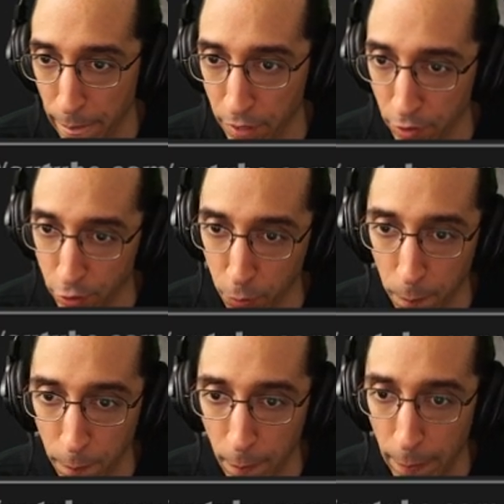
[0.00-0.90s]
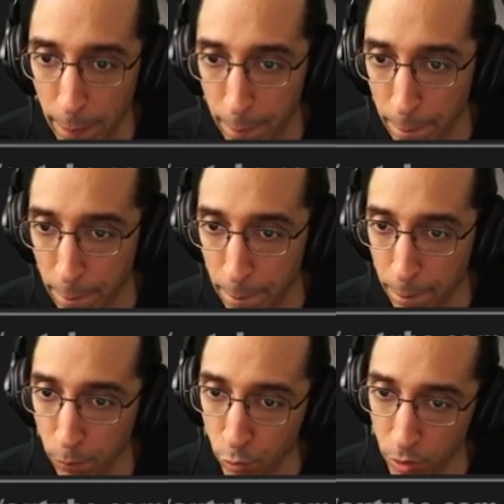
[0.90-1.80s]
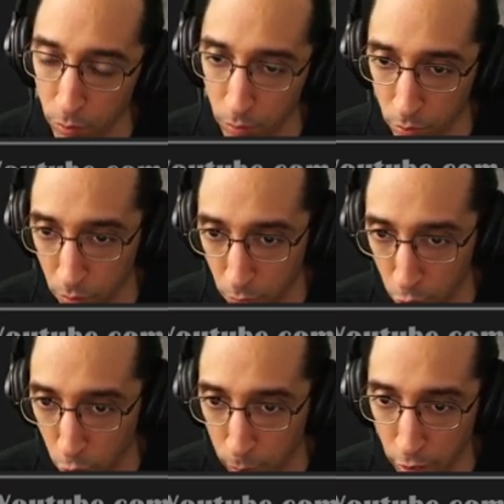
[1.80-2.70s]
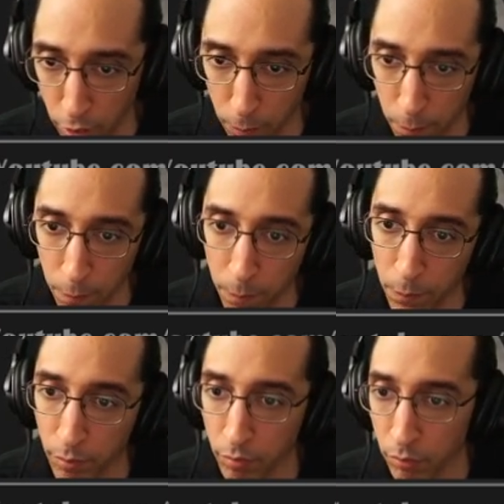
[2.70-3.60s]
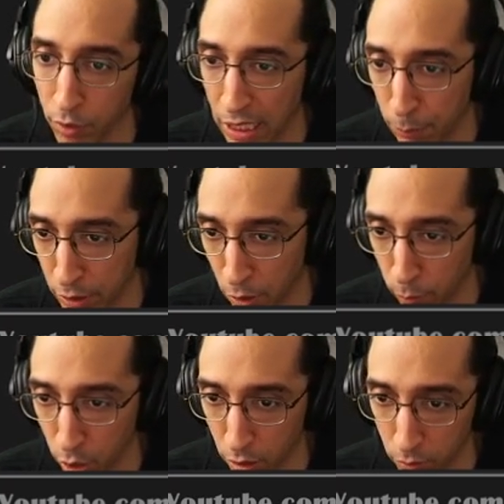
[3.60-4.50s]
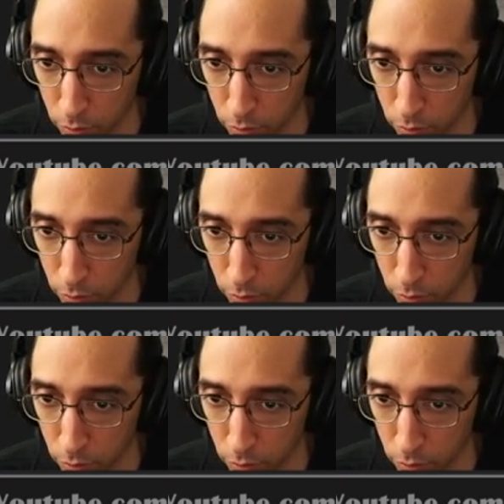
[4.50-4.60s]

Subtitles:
Uh-huh. See? Can go and play there. Can't push out anymore.